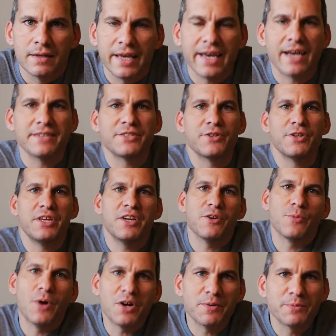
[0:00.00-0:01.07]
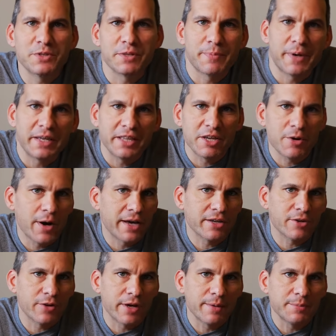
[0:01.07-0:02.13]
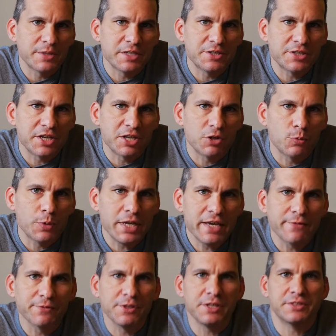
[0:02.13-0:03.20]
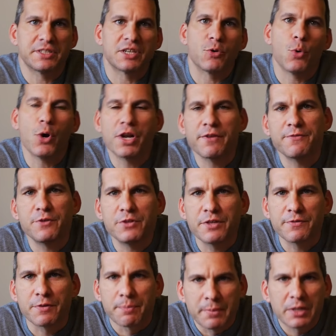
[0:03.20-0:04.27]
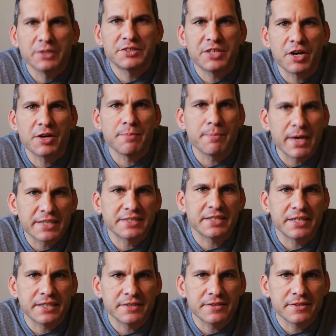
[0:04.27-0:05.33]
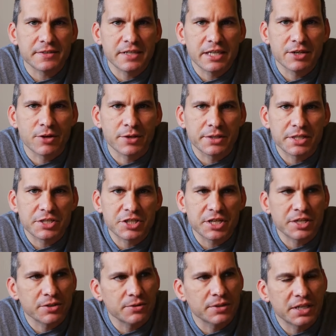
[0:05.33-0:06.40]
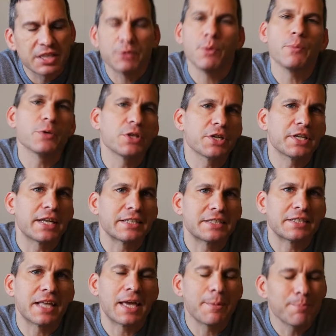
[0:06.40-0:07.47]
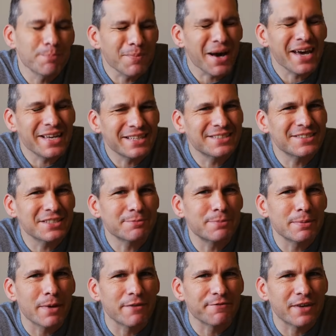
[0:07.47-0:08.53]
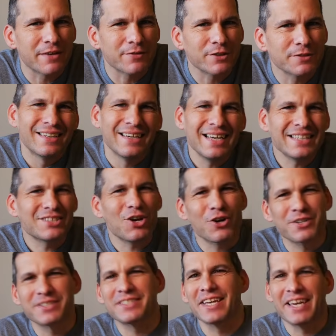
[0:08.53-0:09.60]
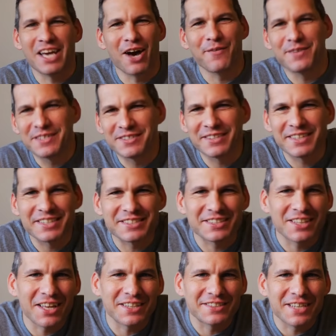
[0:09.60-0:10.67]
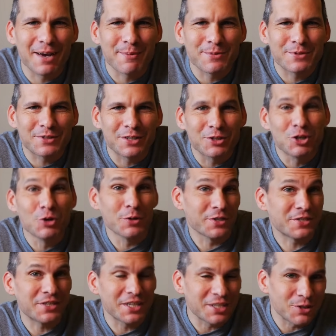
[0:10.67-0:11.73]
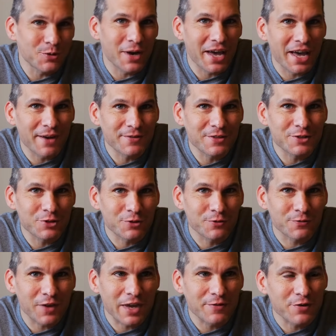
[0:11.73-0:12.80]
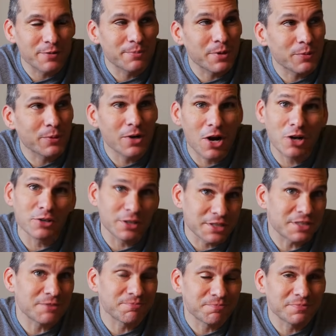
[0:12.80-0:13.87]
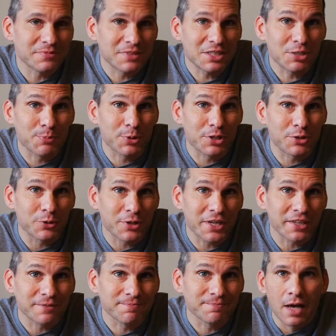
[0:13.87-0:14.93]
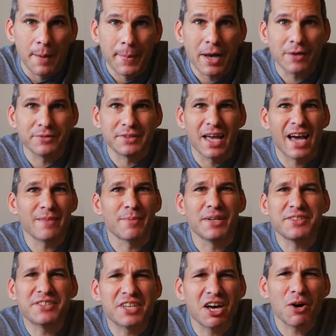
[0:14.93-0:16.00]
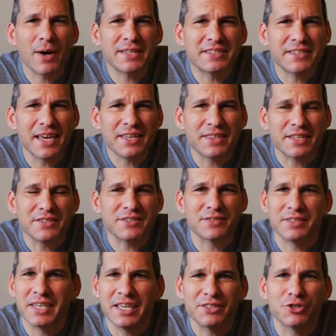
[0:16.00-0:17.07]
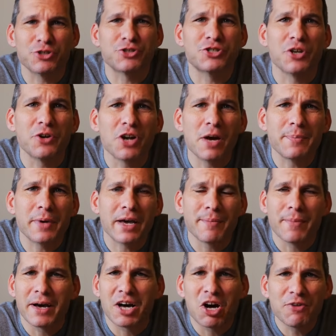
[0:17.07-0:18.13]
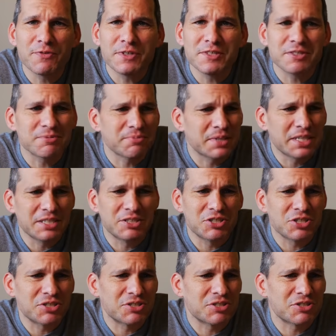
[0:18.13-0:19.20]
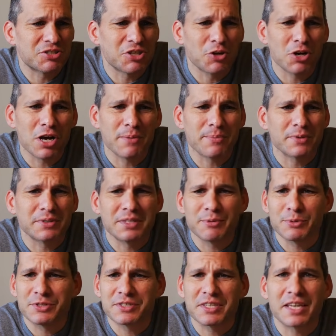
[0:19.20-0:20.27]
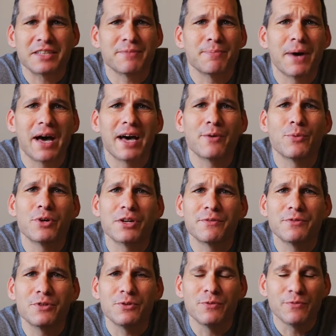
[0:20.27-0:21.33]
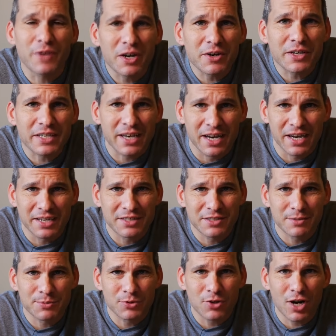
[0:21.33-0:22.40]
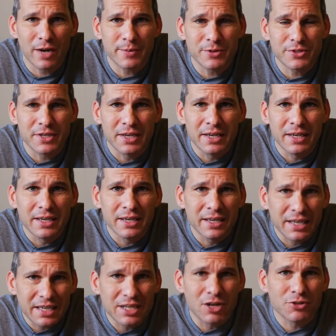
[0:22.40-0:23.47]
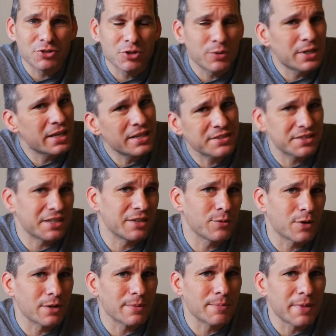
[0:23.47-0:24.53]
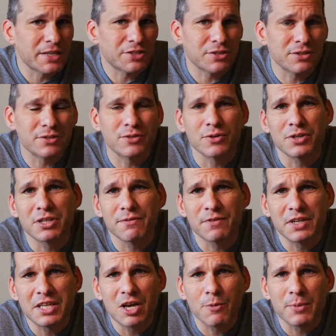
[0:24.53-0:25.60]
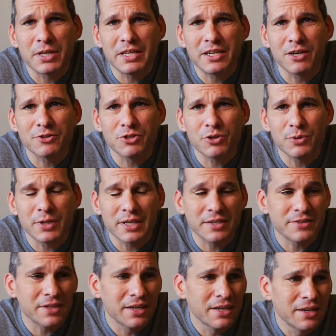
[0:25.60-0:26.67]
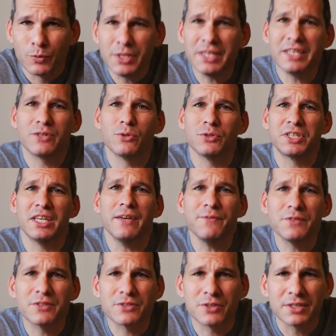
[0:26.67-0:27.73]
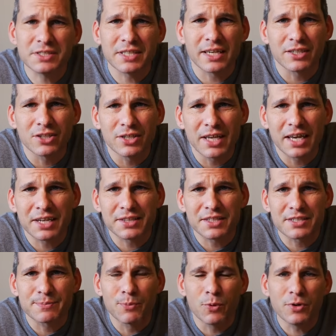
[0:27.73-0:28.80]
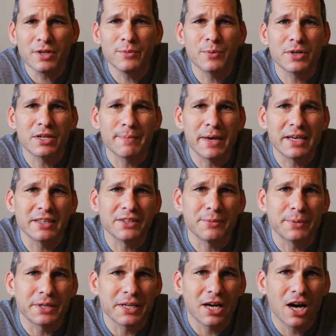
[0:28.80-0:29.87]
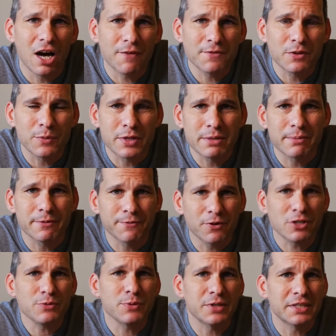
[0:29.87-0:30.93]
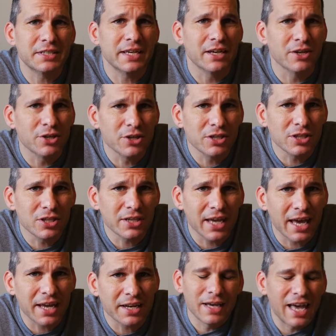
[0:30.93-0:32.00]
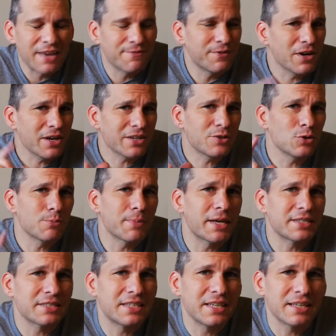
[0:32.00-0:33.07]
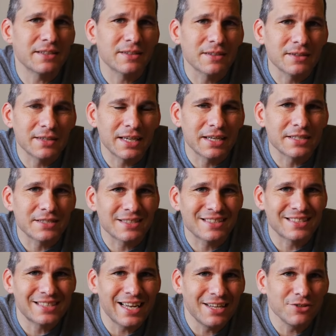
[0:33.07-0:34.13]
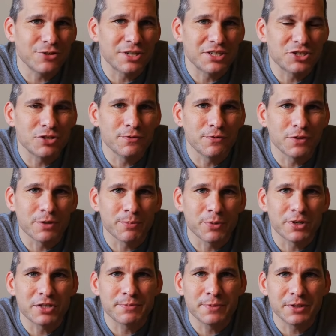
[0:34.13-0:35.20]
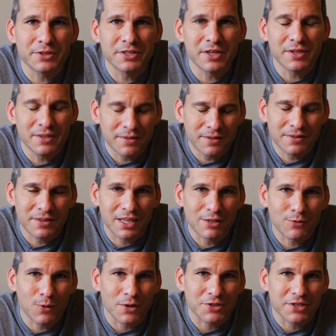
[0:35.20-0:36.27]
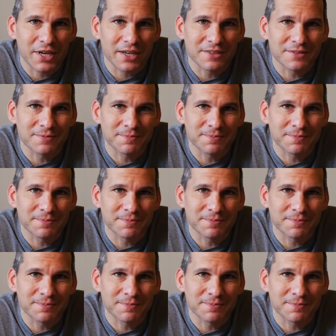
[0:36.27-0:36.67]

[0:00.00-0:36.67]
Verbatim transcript: Hey guys, Ernie here. Welcome to the Paleo Hiker MD channel. We have looked at quite a few different military mess kits here on the channel, and the one we're looking at today might just be my favorite. It's hard to say, obviously, because a lot of times the newest thing you have is your favorite, but regardless, this is a pretty cool kit. About nine months ago, I'd say, this kit just showed up at my office. It just showed up. It was sent by one of you very kind subscribers. He knows who he is. They didn't want to be mentioned during the video, but he knows who he is. Really cool gift. So let's take a look at it this morning. We're going to make a little bit of coffee with it, but first we're going to take a good look at it. A very cool mess kit that is standard issue for the British military. Thanks for watching, guys.